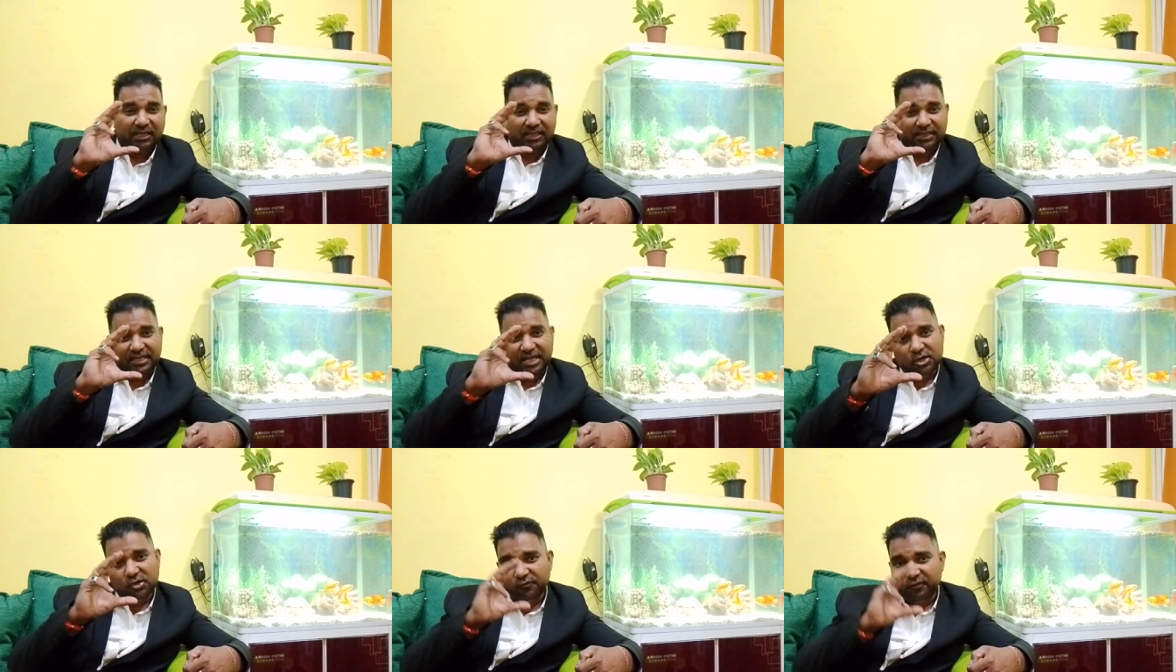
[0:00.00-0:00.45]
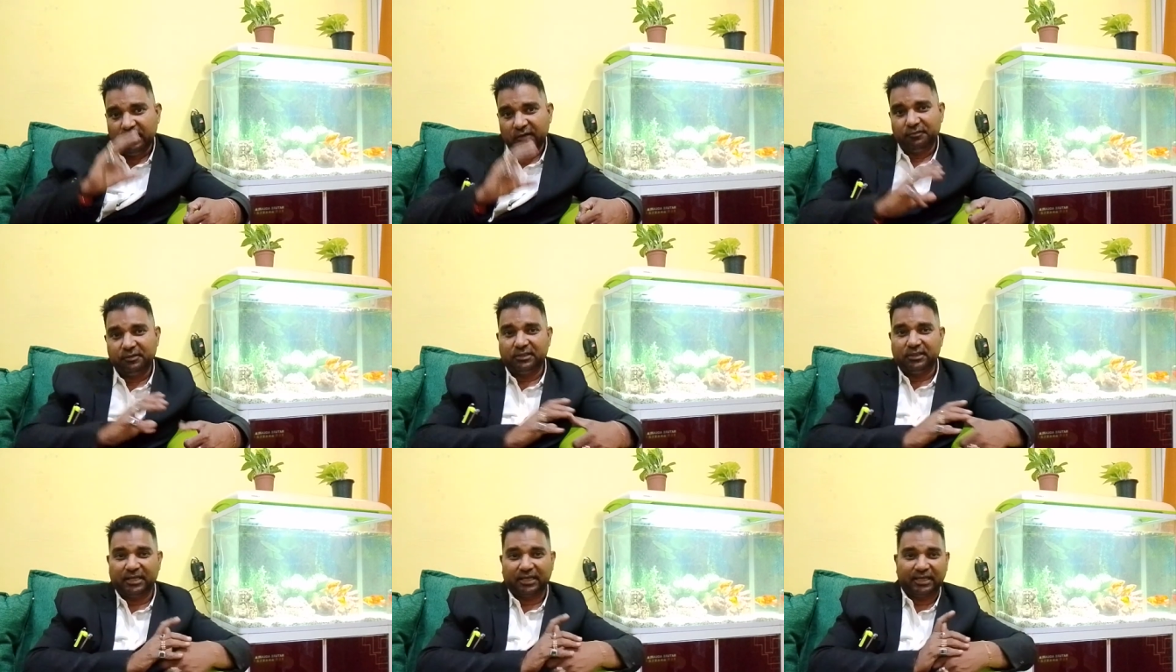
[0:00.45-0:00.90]
then you will
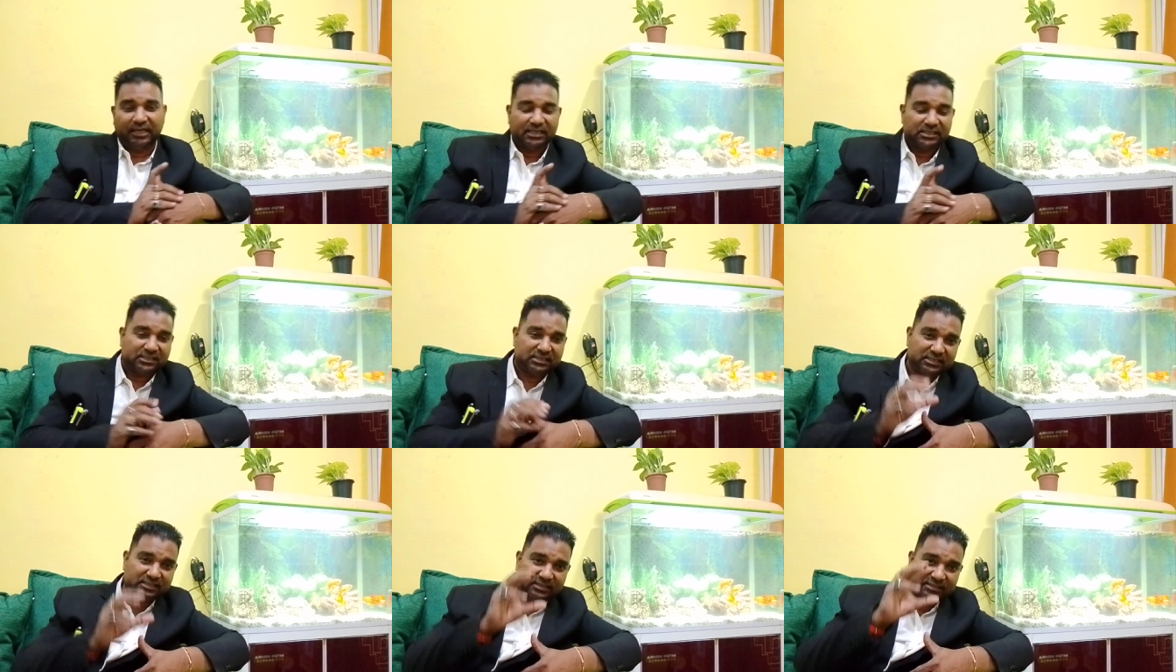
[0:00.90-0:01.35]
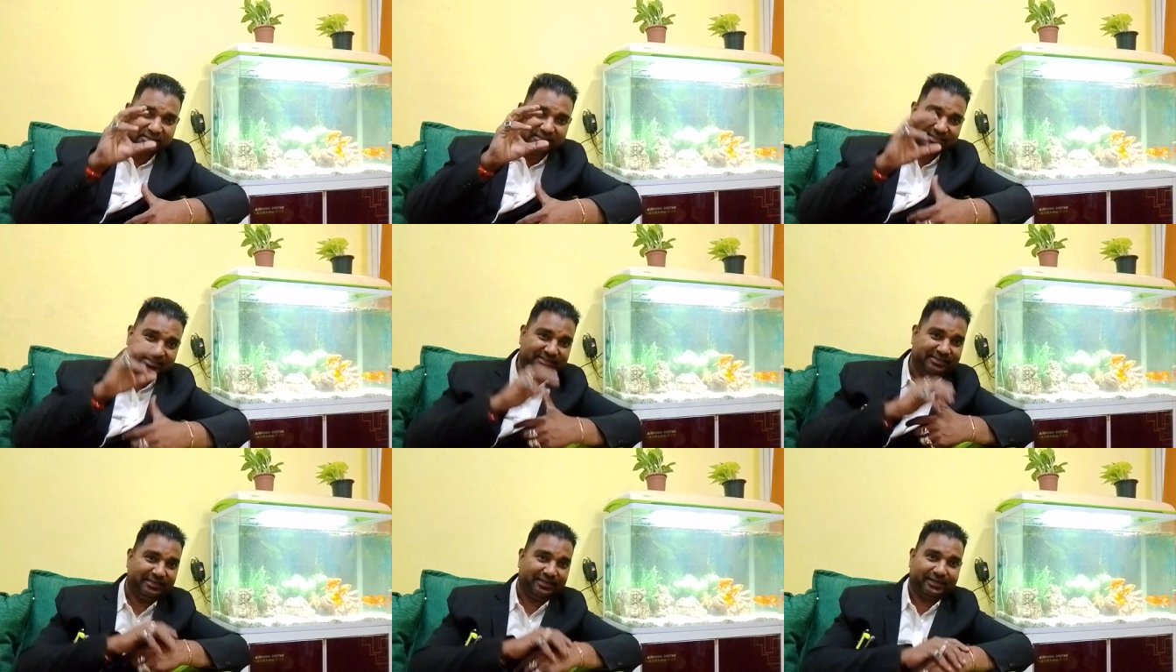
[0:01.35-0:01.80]
win the case. This is
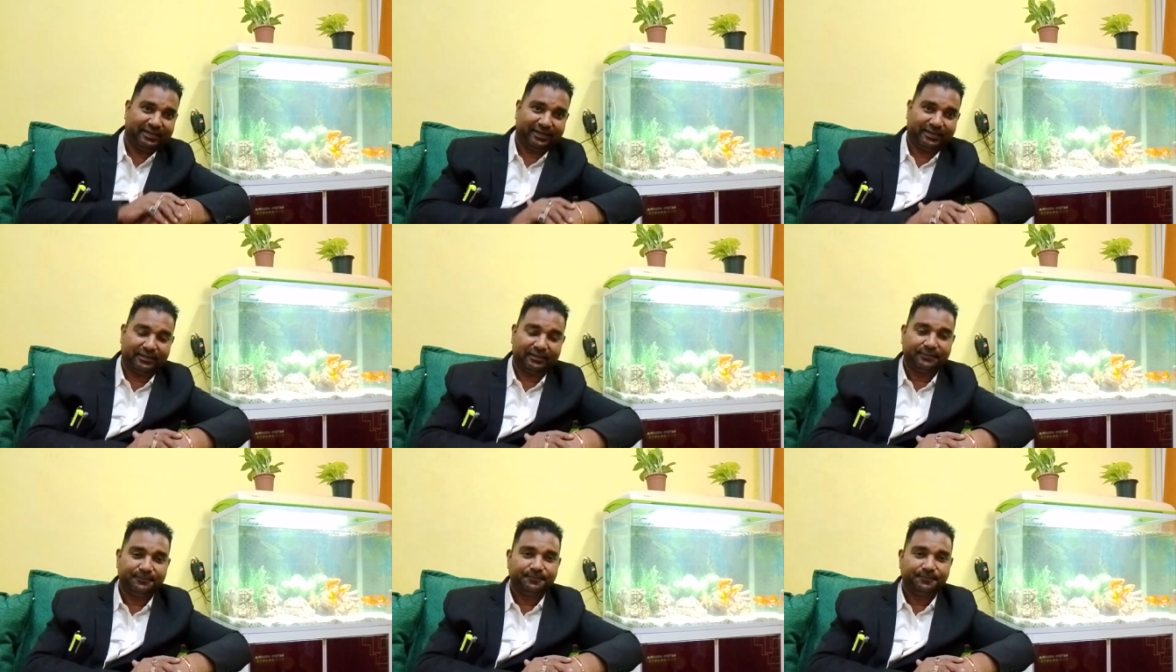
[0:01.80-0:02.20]
the secret.